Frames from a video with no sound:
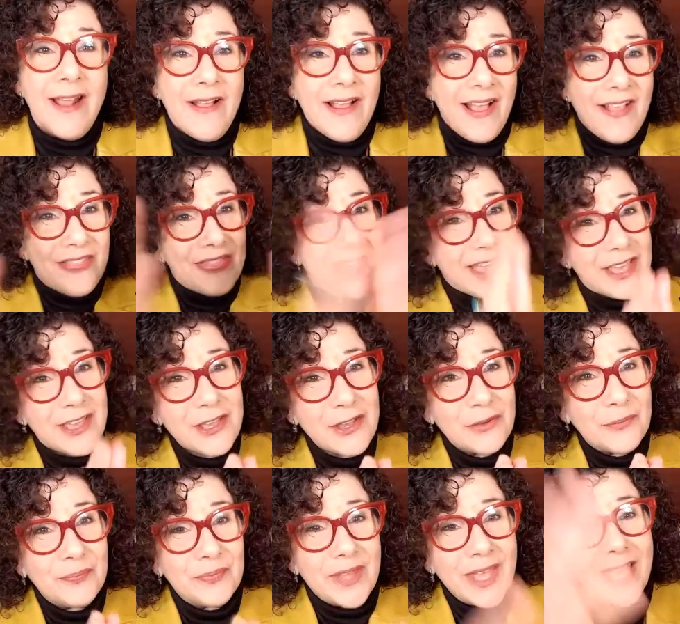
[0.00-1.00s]
And thank you.
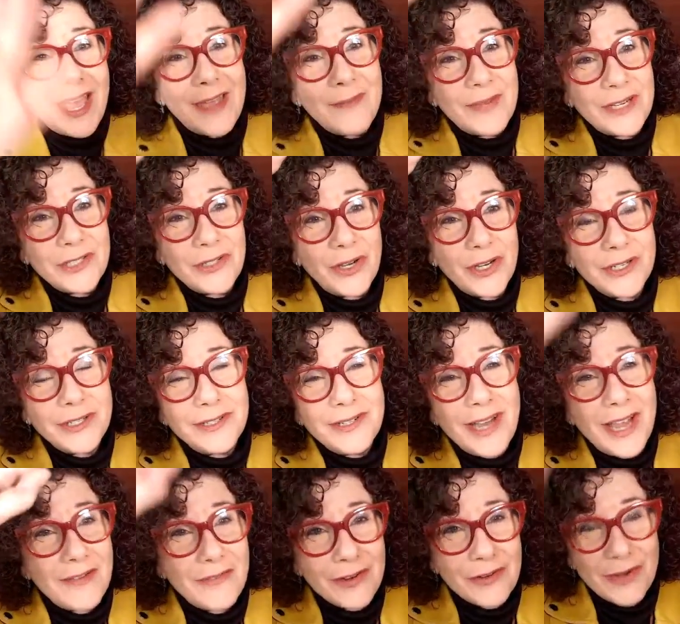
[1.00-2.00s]
And my daughter,
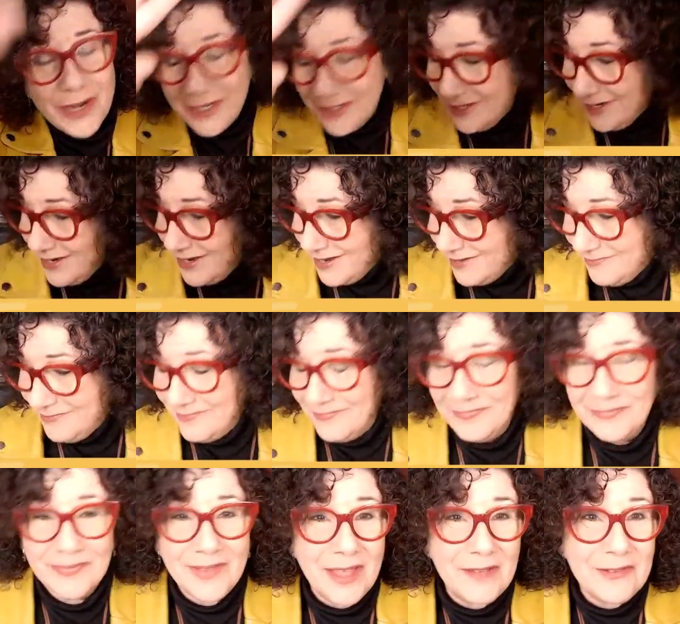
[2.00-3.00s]
have a great time.
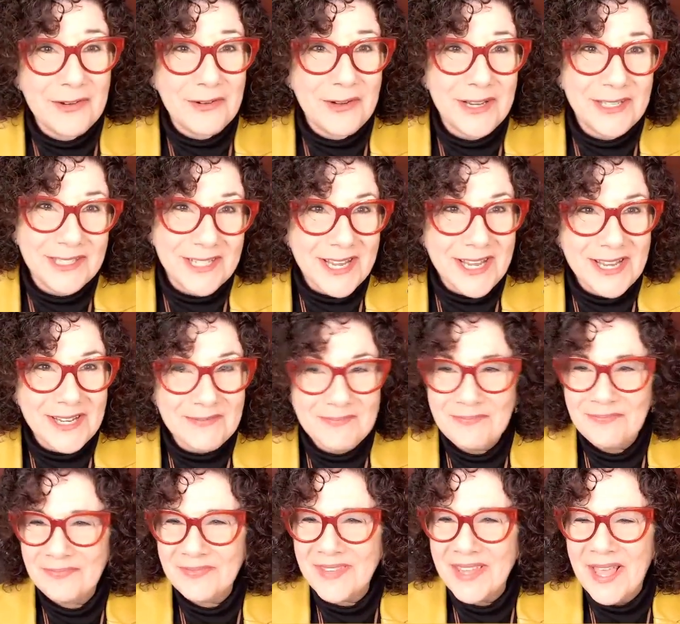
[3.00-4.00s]
Have a great day.
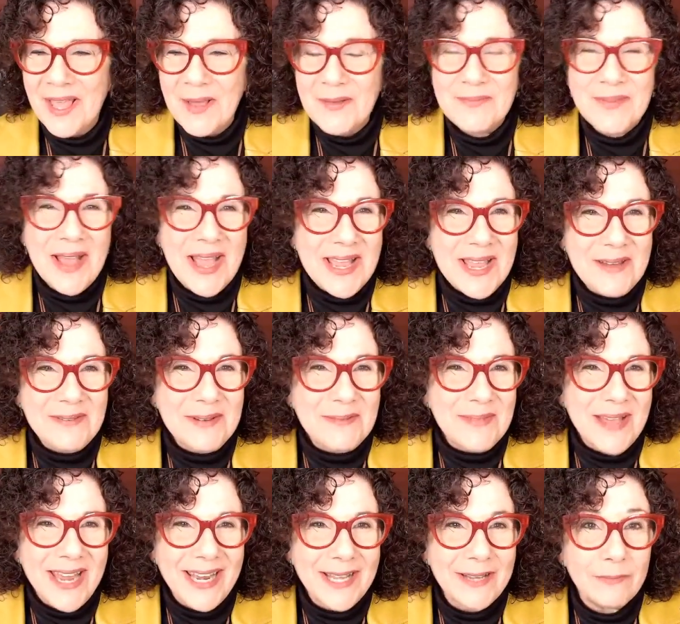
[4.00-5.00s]
Bye,
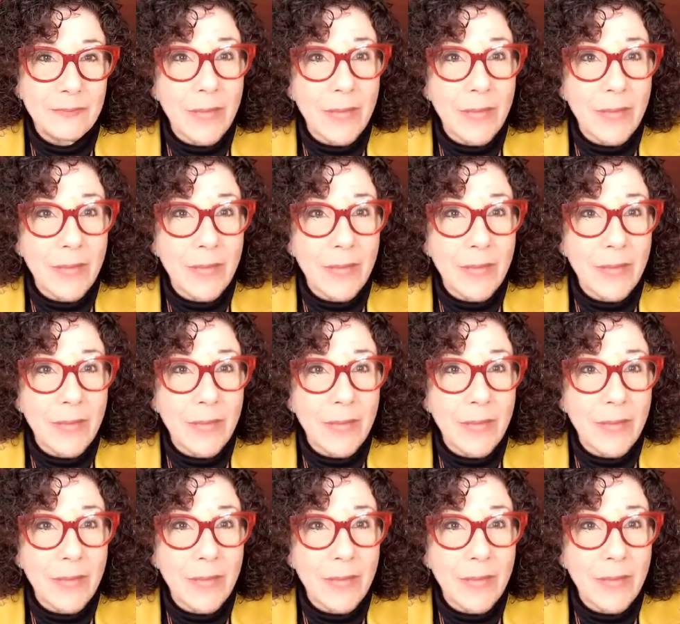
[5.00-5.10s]
everybody.